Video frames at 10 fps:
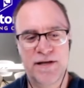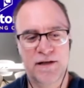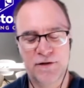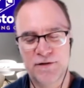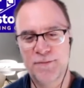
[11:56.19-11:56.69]

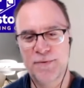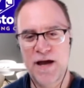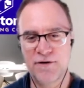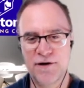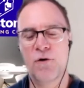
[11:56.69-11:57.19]
Like the
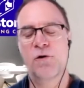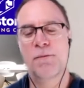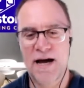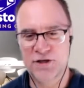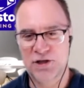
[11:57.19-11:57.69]
power in all
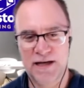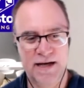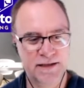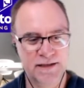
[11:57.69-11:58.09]
martial arts,